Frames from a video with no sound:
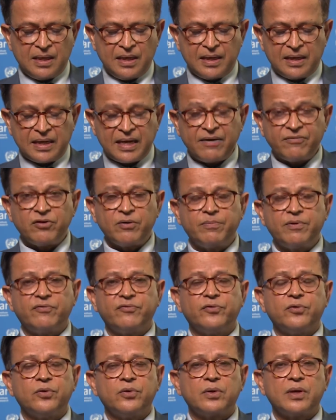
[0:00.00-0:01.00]
Never
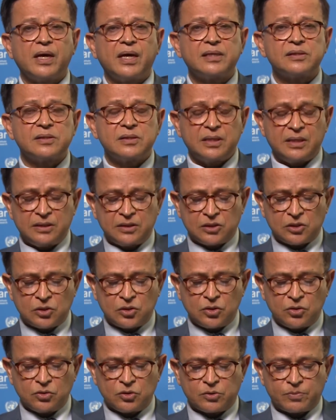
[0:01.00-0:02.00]
before has the
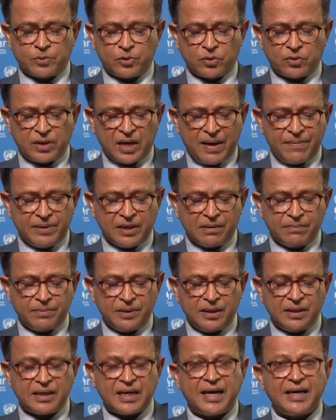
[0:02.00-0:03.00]
Institute's programming
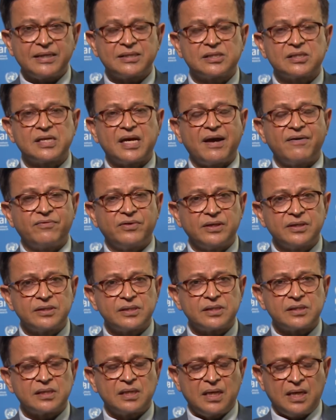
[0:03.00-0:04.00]
been as
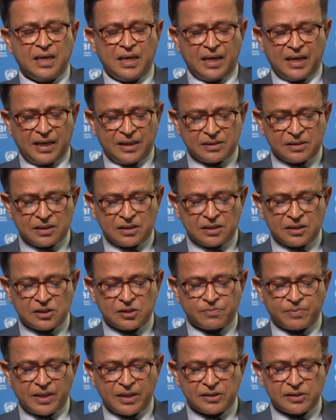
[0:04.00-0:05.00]
diverse as it is
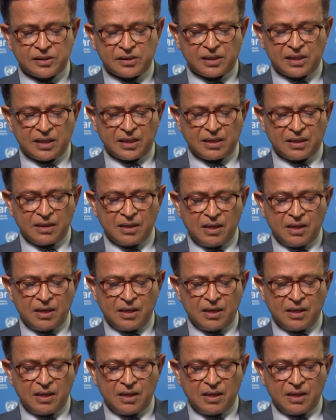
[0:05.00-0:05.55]
presently,